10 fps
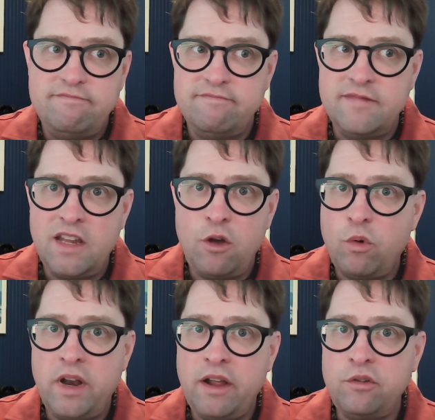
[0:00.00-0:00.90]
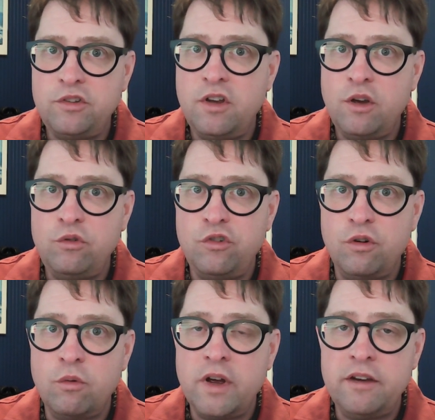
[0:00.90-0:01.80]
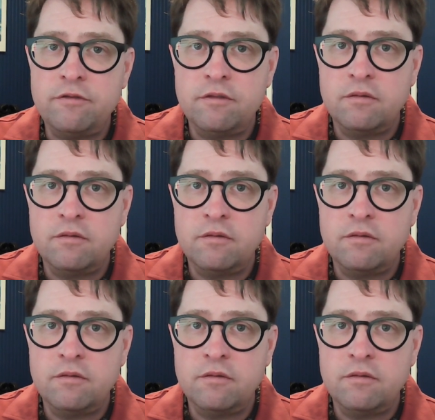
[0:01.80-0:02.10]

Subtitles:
no one else knows your wife